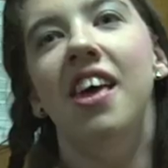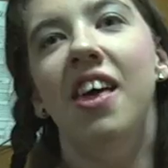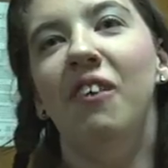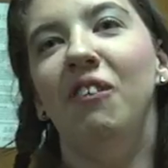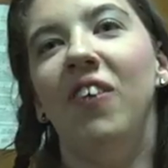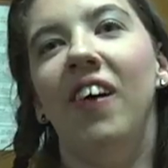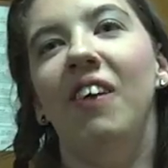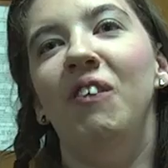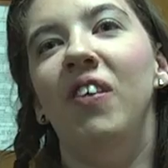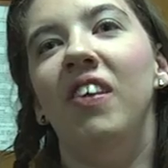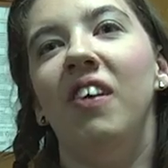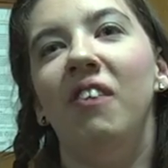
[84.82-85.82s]
It'll probably
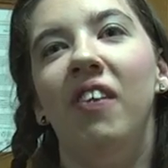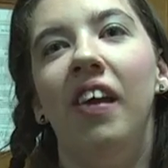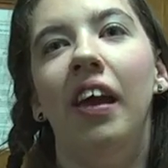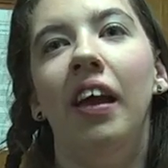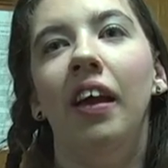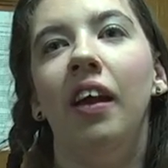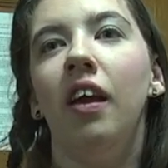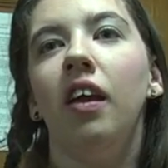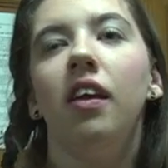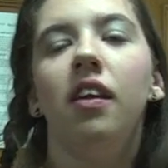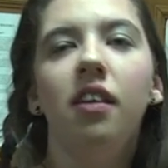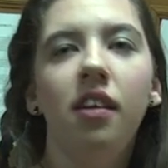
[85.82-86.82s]
be something
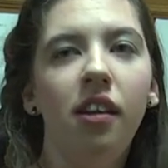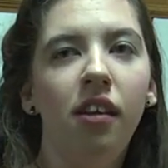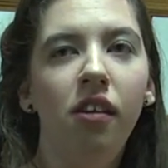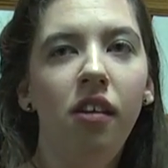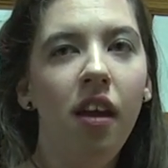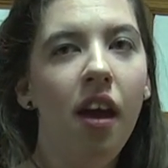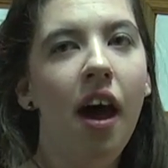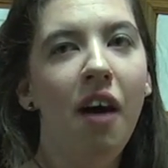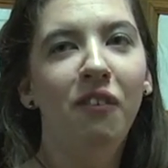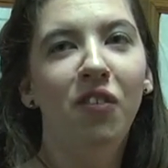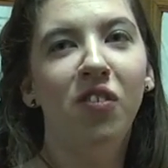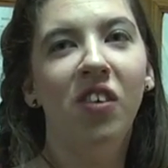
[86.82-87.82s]

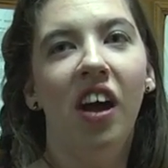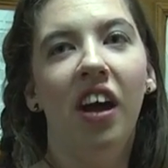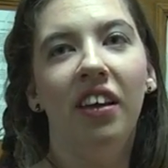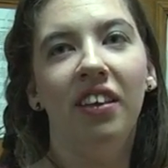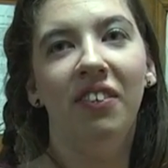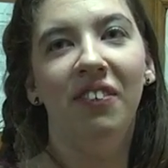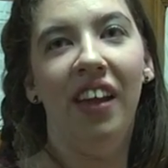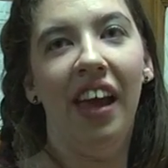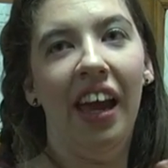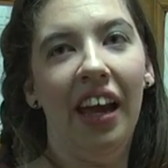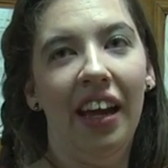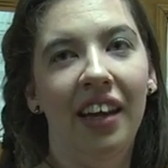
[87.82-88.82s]
abstract,
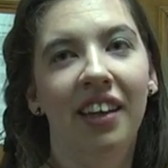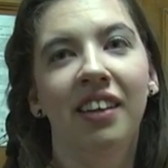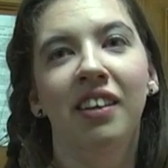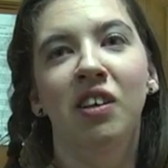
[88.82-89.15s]
something